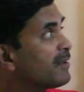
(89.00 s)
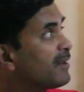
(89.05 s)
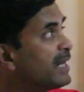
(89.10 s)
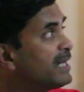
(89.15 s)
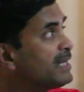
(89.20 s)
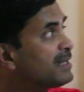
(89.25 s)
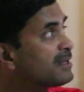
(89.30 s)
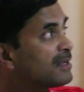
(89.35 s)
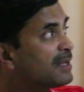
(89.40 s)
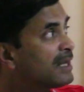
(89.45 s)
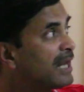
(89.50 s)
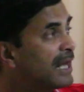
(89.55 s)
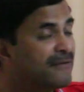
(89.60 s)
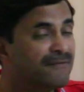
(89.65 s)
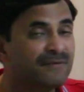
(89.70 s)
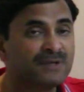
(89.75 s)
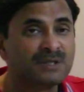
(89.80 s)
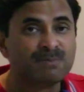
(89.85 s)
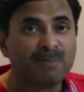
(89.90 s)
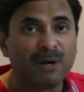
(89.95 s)
right?
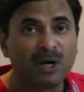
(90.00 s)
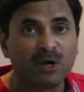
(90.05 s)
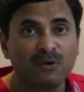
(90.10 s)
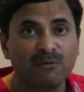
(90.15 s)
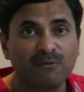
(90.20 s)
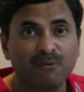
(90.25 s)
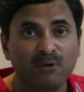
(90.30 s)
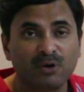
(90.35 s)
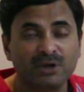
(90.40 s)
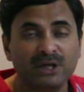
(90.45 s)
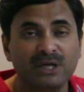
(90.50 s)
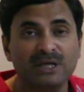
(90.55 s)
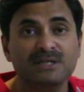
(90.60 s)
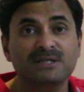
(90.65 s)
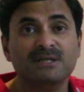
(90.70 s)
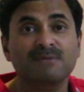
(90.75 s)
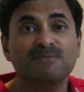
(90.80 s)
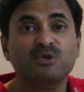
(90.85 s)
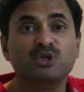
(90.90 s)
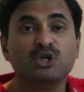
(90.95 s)
Lifespan of
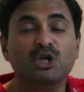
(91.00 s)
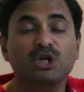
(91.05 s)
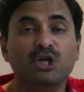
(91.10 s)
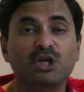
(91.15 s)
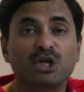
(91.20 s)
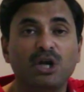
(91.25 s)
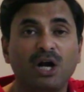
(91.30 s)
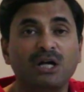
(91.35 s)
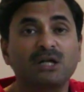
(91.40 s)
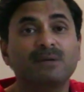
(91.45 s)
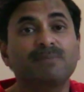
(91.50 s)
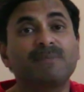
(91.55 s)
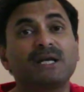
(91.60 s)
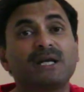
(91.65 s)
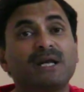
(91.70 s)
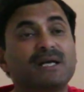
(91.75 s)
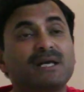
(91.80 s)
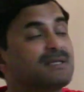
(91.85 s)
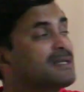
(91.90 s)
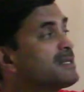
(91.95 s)
organism should not
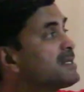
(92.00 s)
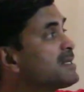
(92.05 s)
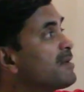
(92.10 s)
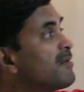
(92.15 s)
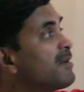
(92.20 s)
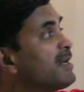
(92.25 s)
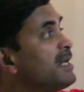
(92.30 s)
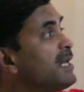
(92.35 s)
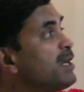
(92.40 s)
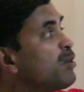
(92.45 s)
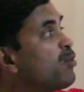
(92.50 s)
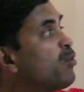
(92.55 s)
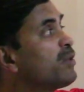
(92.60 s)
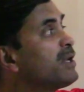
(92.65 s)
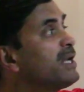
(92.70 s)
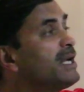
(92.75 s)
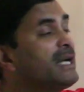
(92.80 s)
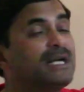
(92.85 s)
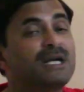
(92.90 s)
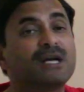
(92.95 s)
be necessarily
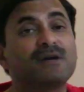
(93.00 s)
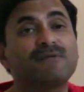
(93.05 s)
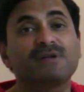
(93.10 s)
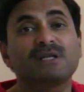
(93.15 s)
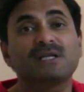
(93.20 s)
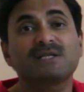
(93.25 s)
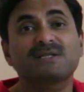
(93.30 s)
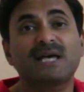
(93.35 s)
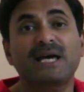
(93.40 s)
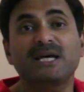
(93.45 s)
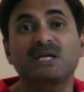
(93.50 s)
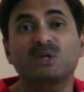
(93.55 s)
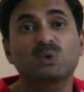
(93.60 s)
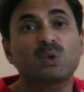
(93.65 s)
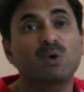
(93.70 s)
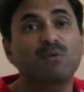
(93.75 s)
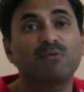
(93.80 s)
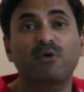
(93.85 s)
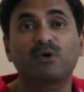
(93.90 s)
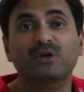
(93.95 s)
correlated with the size
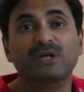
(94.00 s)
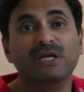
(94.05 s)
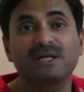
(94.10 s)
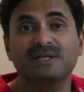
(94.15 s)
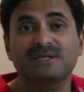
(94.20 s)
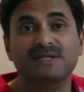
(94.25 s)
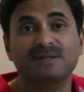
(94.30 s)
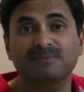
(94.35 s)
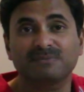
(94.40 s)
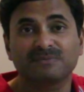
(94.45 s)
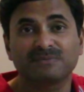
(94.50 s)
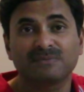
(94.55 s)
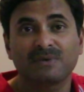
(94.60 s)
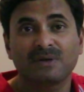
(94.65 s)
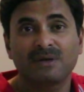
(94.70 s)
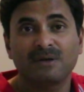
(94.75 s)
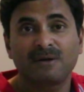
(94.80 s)
of organism.